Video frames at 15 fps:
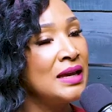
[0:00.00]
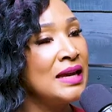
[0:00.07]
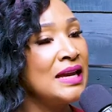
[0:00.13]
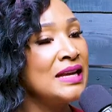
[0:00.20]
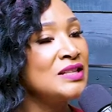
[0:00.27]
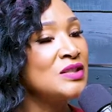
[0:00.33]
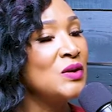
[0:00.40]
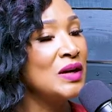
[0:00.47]

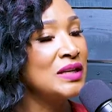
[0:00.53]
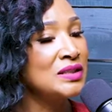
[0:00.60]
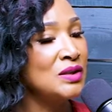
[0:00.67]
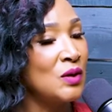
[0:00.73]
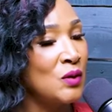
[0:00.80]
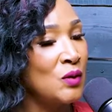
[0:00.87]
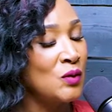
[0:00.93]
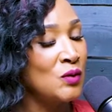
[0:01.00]
And so I
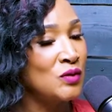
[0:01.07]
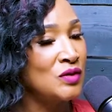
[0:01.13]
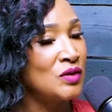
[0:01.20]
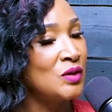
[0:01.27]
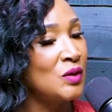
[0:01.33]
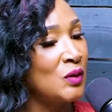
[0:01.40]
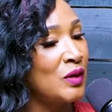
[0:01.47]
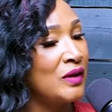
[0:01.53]
told, you
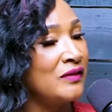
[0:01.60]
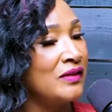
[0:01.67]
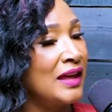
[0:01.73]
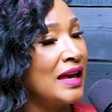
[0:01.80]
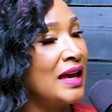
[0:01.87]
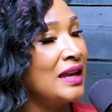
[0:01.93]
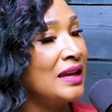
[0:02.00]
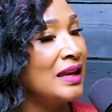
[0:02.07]
know, of
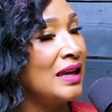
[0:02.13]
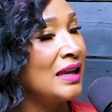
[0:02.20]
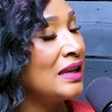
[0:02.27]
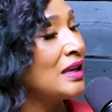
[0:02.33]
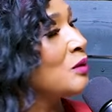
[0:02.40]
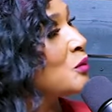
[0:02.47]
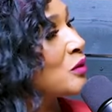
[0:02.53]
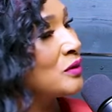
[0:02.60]
that, and
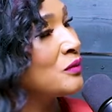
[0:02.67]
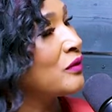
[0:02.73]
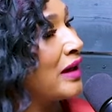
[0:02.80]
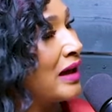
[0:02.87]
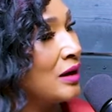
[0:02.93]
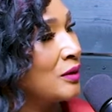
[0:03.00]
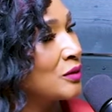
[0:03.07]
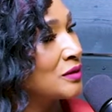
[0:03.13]
it went
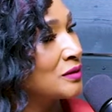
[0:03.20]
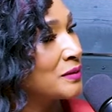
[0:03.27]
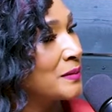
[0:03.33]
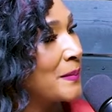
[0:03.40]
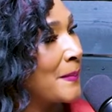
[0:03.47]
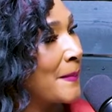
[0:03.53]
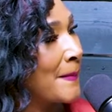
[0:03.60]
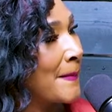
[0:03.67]
viral.
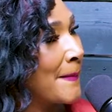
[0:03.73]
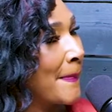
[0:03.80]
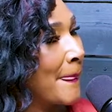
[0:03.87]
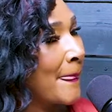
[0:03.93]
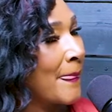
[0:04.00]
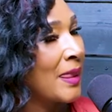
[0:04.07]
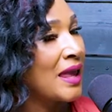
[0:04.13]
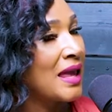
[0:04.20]

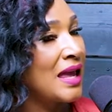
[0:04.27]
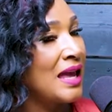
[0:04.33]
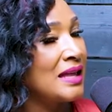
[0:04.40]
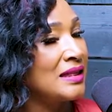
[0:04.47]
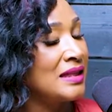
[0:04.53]
And